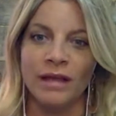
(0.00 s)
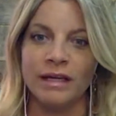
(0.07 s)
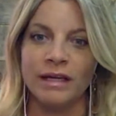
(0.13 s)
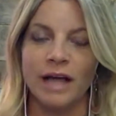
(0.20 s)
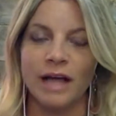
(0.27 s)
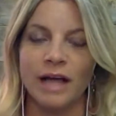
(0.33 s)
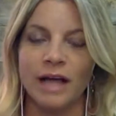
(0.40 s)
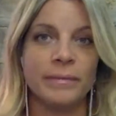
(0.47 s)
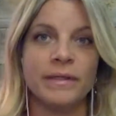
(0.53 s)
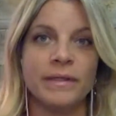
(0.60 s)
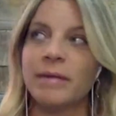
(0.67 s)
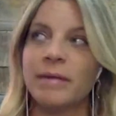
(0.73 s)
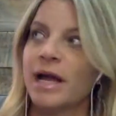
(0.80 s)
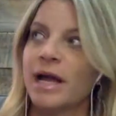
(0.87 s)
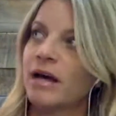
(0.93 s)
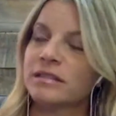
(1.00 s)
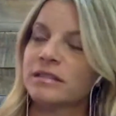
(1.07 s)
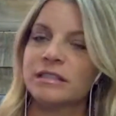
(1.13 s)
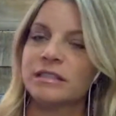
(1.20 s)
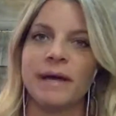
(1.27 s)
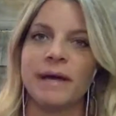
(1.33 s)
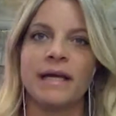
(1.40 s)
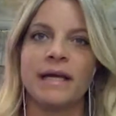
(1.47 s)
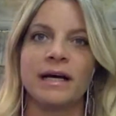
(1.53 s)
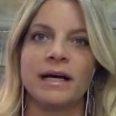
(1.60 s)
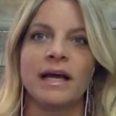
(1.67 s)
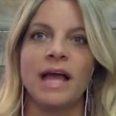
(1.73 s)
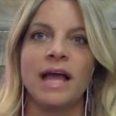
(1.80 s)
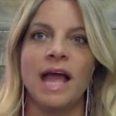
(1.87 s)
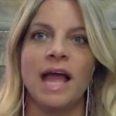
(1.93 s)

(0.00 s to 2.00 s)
Like, I'll be in my house in Topanga,